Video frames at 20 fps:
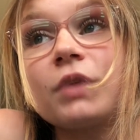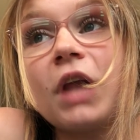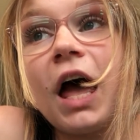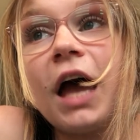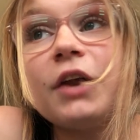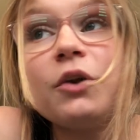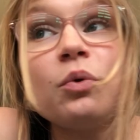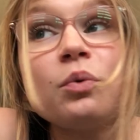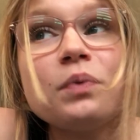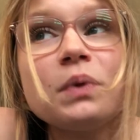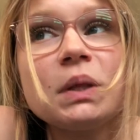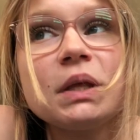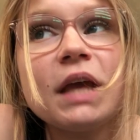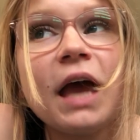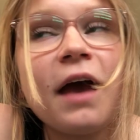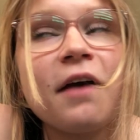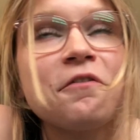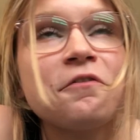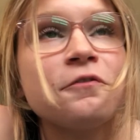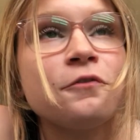I don't really
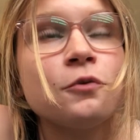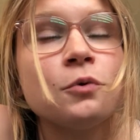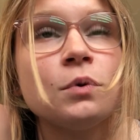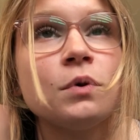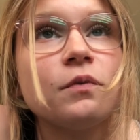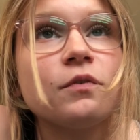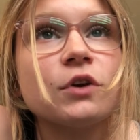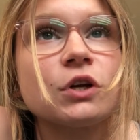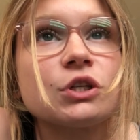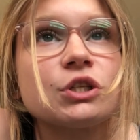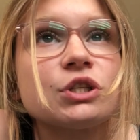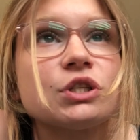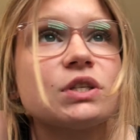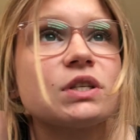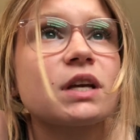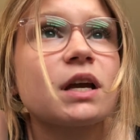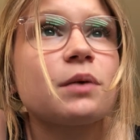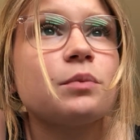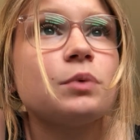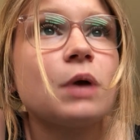have food aversions,
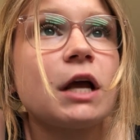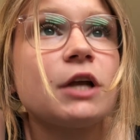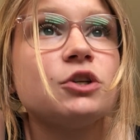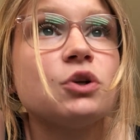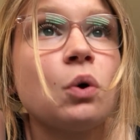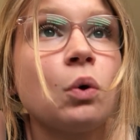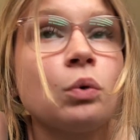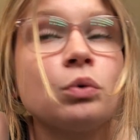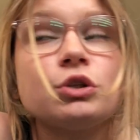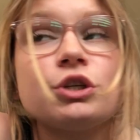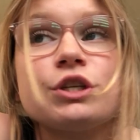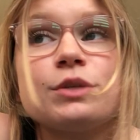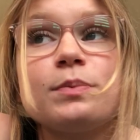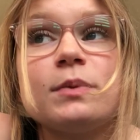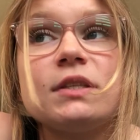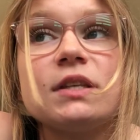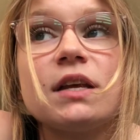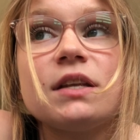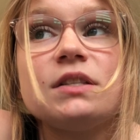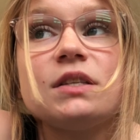like, I don't, just
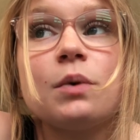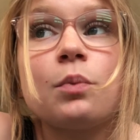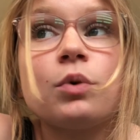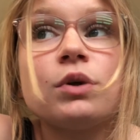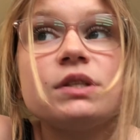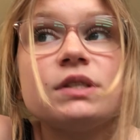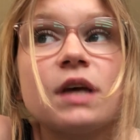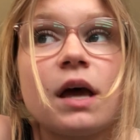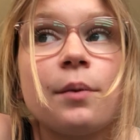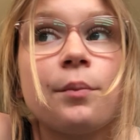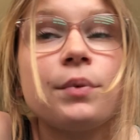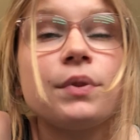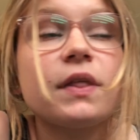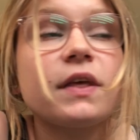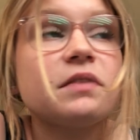besides that one time,